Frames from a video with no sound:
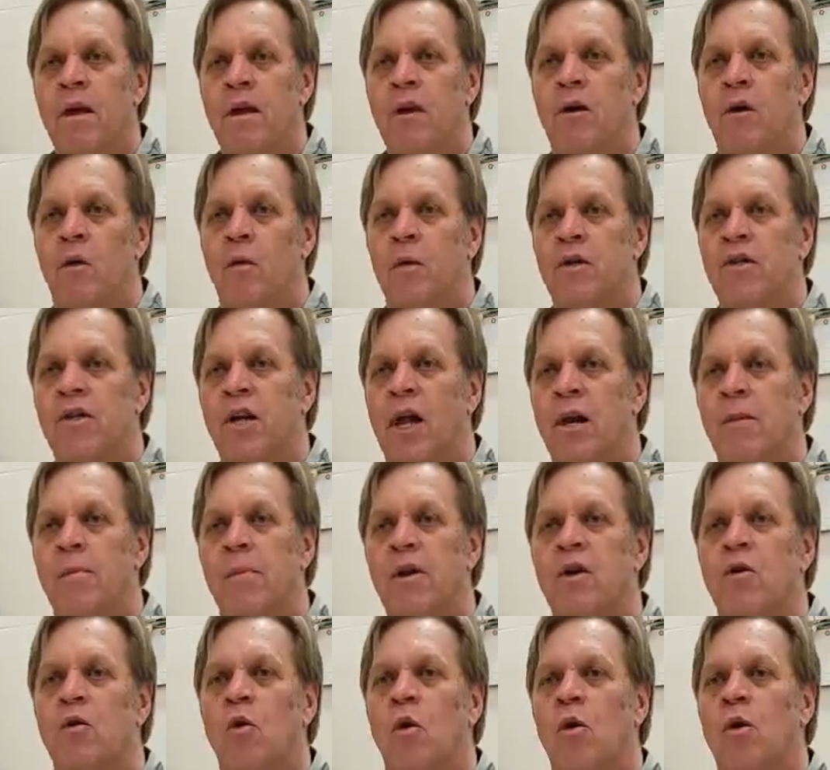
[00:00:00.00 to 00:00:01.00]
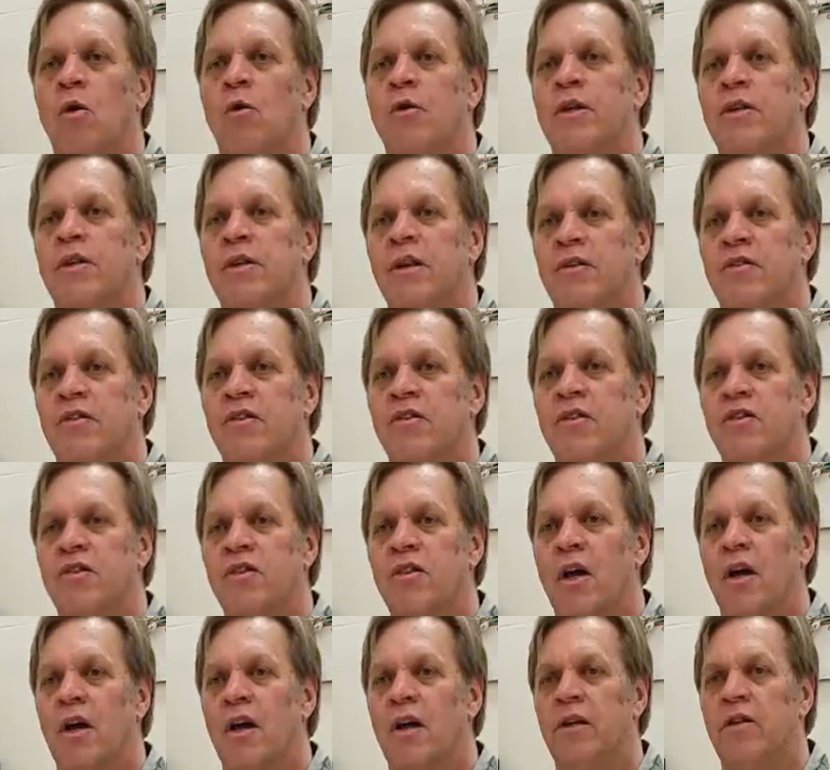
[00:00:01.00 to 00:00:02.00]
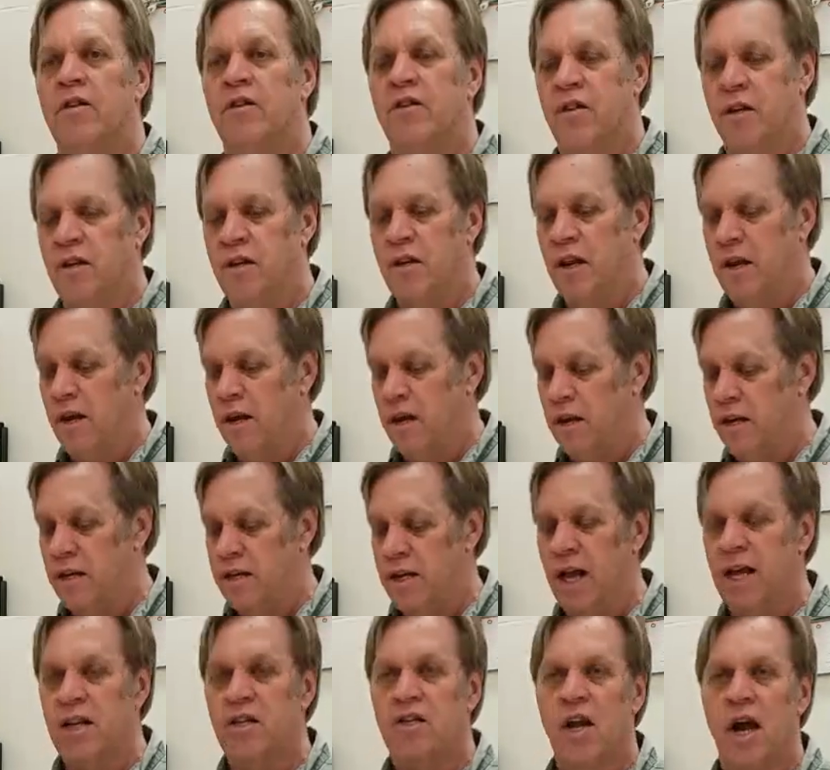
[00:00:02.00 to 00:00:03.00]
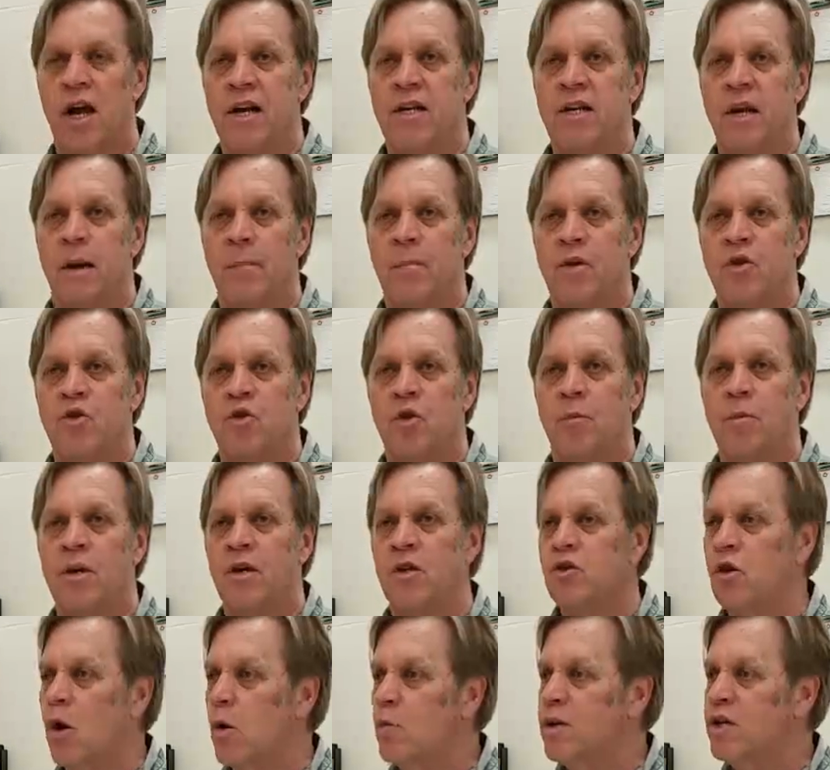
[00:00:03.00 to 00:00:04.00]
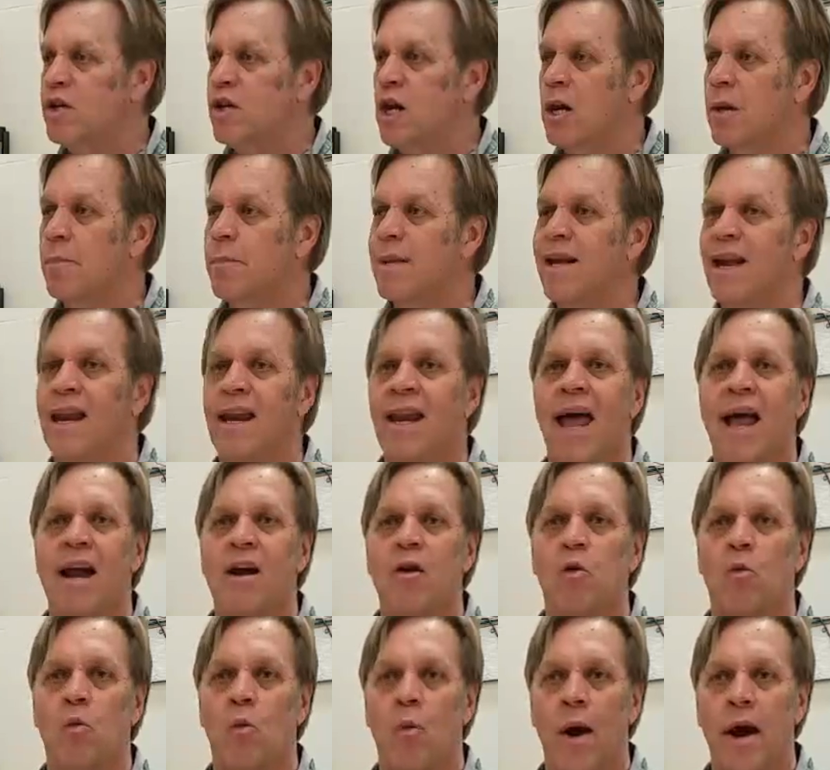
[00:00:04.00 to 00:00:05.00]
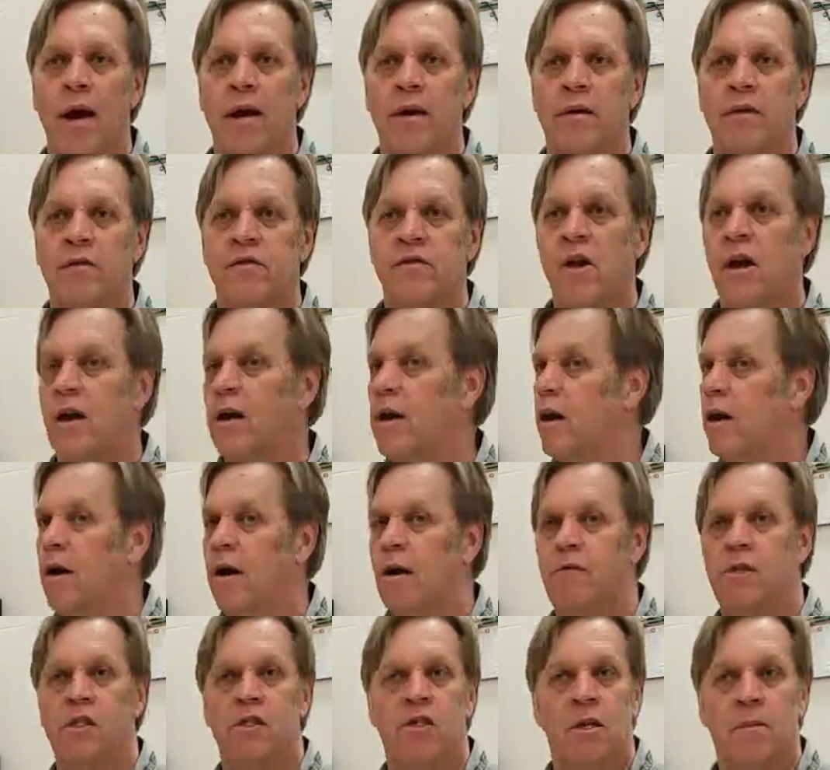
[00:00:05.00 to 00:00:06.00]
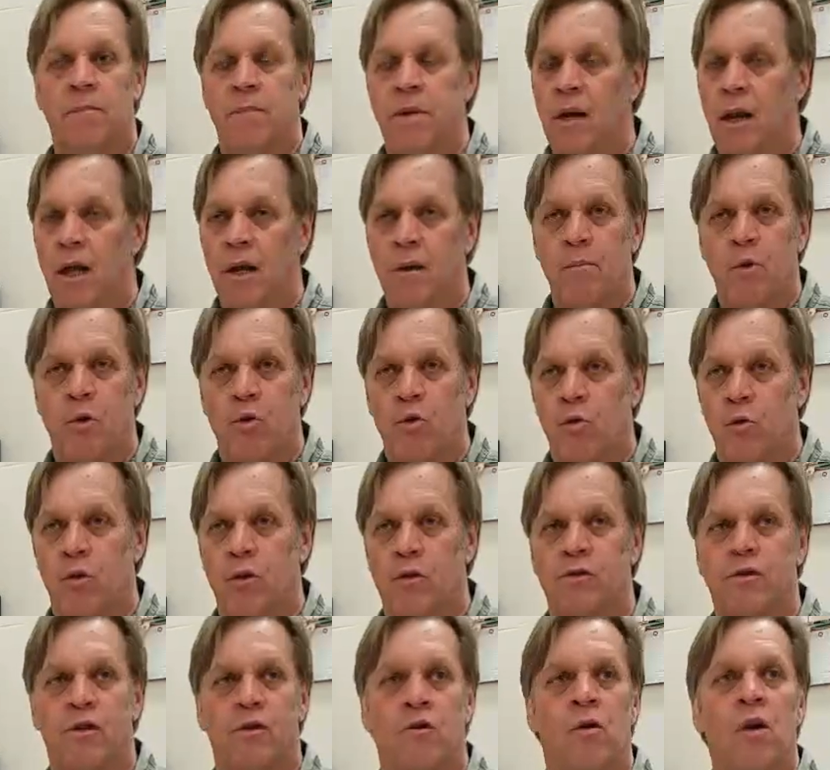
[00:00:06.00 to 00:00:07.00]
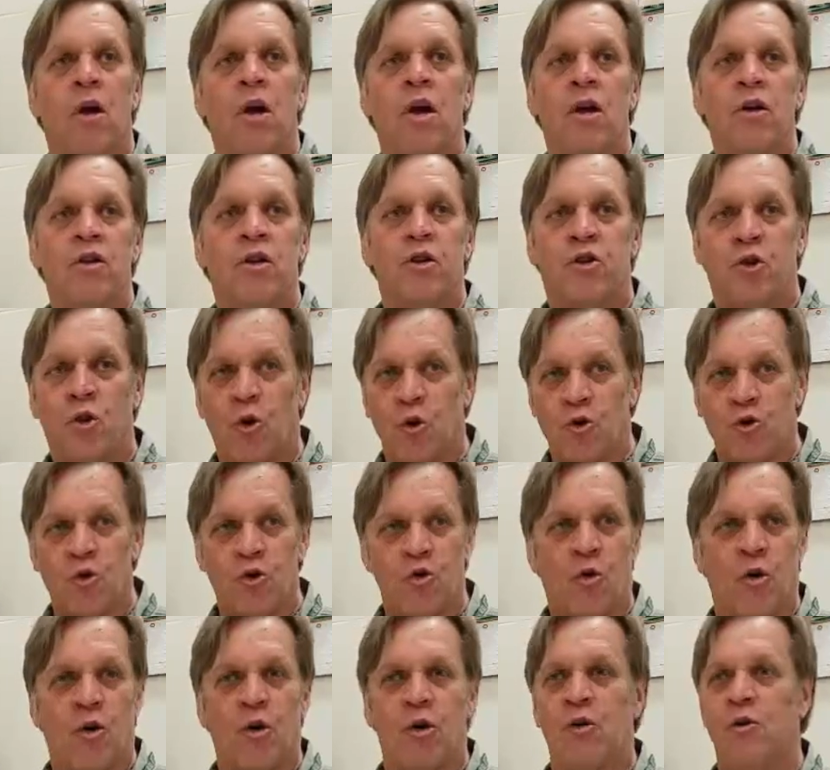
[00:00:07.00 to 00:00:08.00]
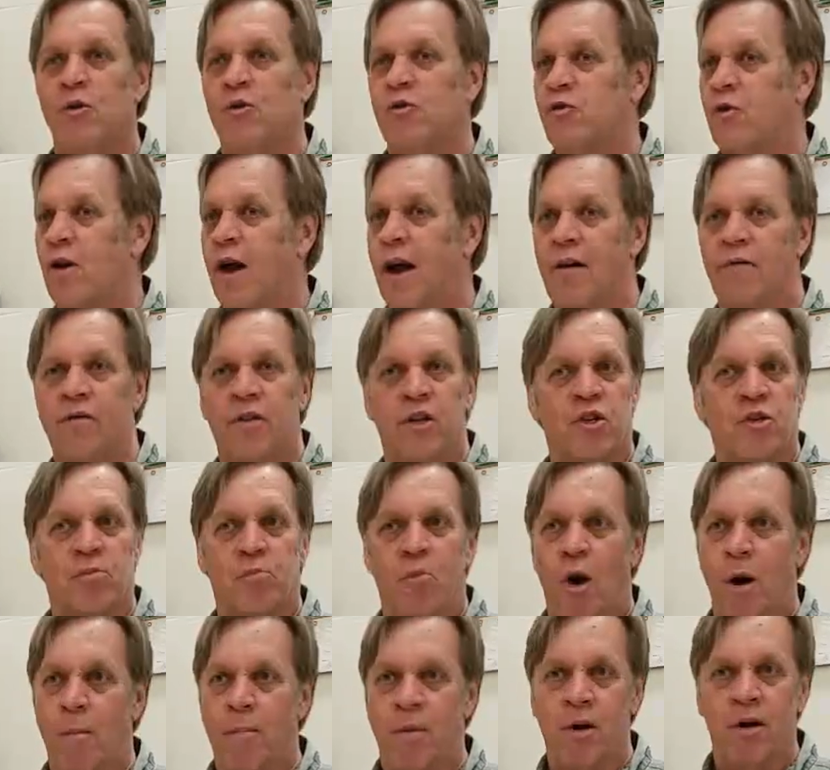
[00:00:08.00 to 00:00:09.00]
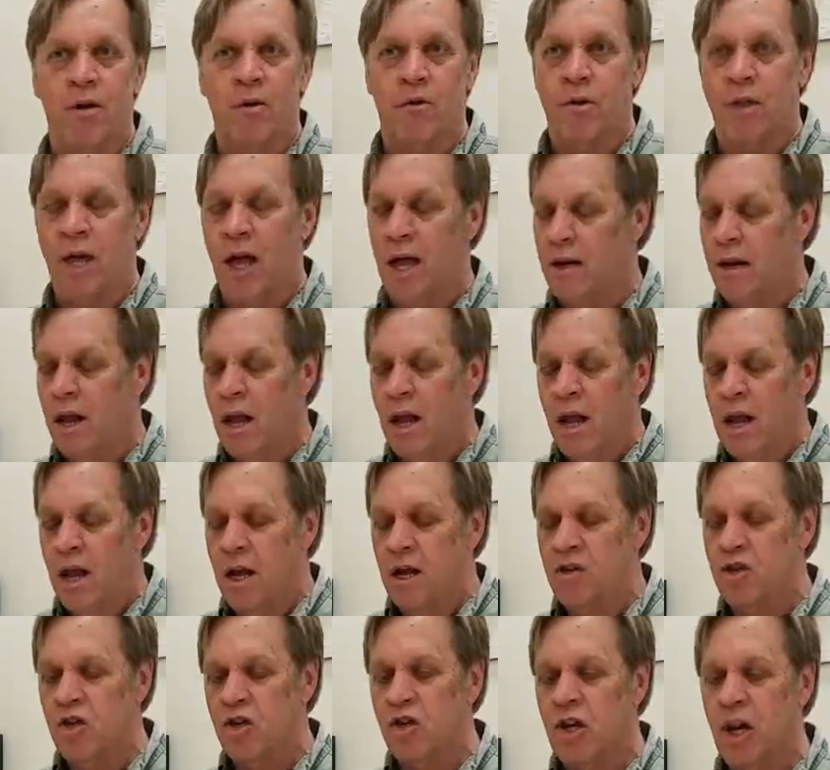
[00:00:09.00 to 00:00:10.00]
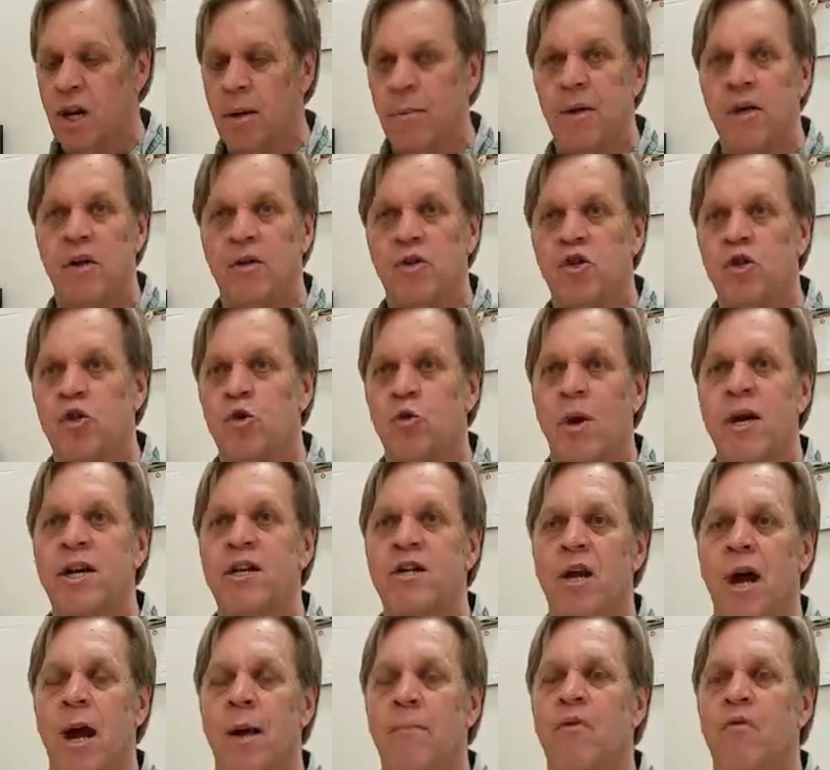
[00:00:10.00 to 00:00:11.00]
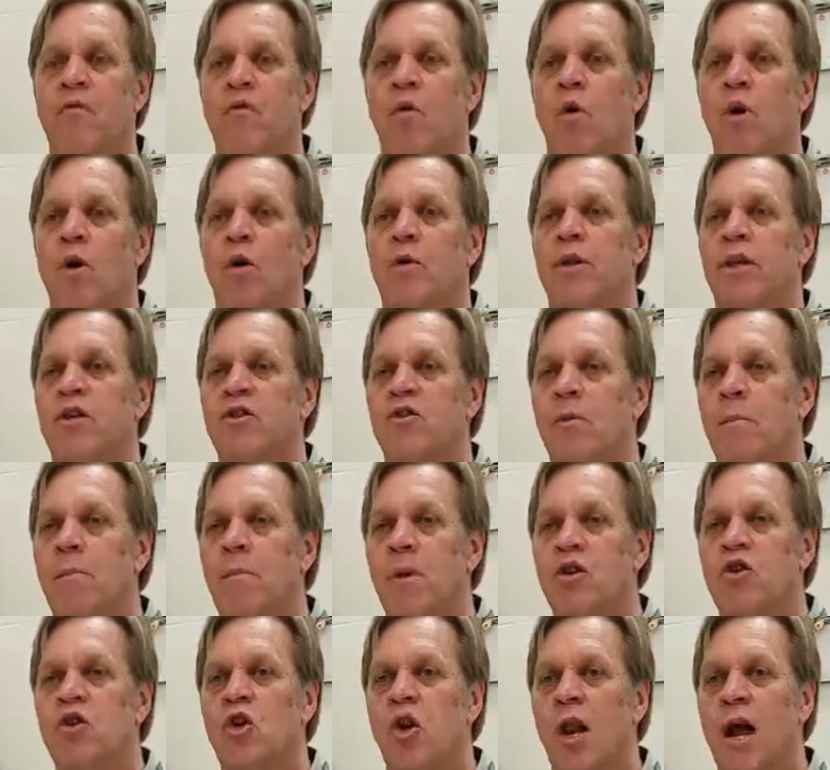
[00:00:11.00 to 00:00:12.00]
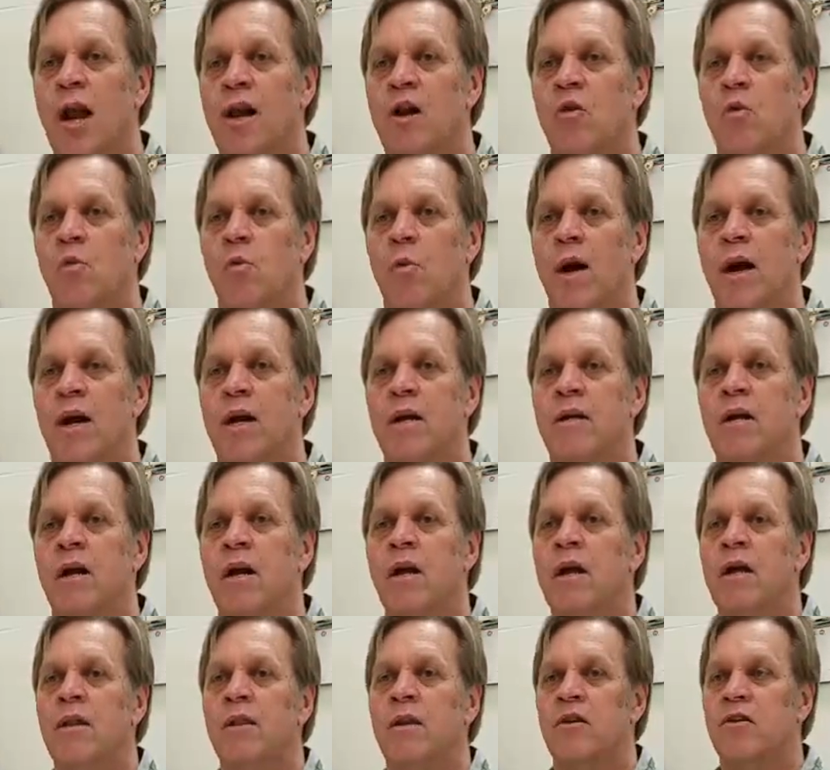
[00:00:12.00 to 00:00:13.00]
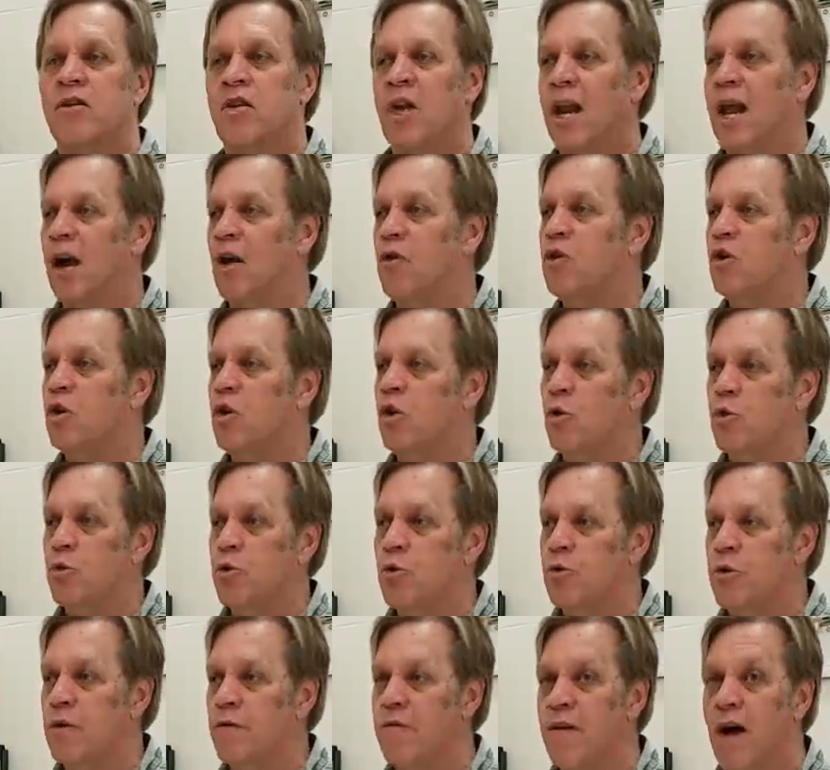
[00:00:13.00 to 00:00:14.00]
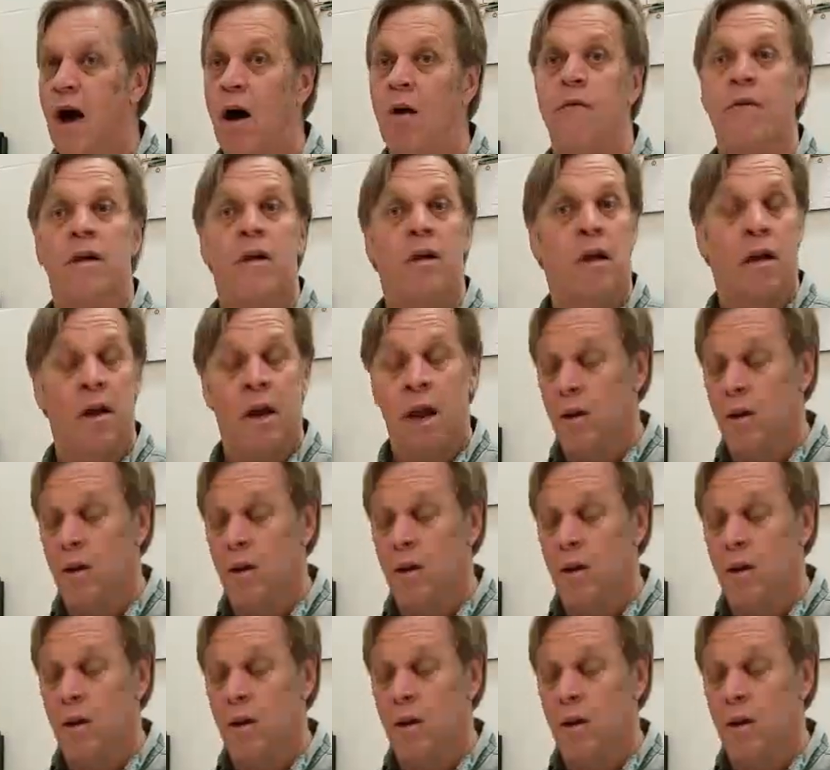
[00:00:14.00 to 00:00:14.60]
You know, it's going to be an oil that doesn't suds and it takes high temperature, but it's always going to be a lighter weight. It's not going to obviously be like motor oils or detergent oils or have this property or that. It's just going to be a straight type of oil that's a much lighter weight that's allowed to go through the valving.